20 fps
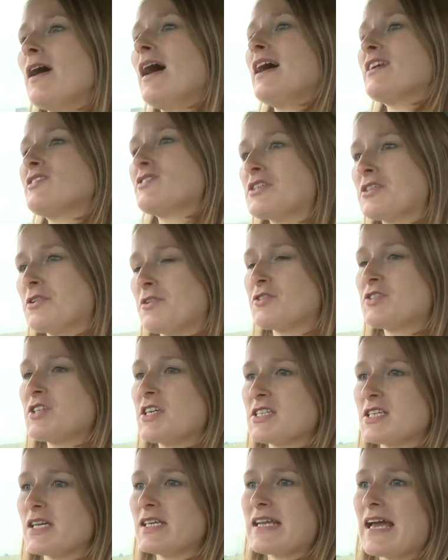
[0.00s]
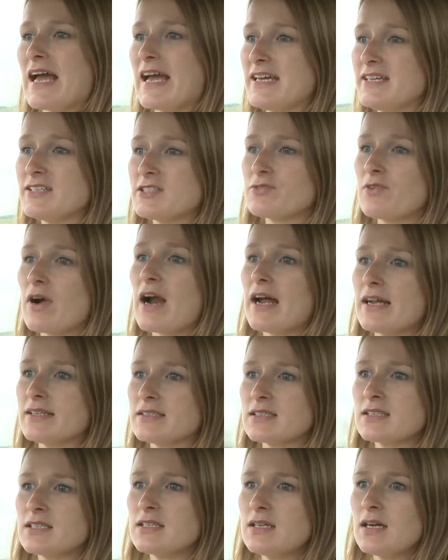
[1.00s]
hatch that costs just under
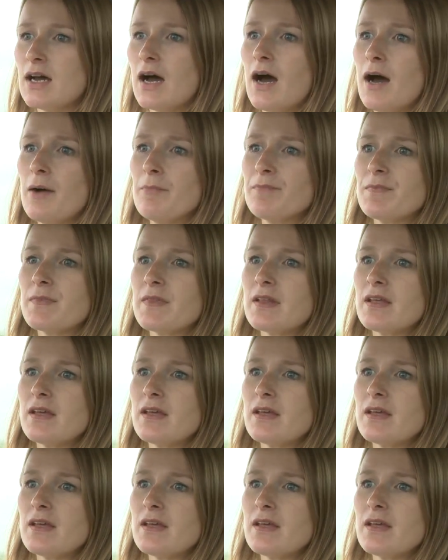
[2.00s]
£8,000.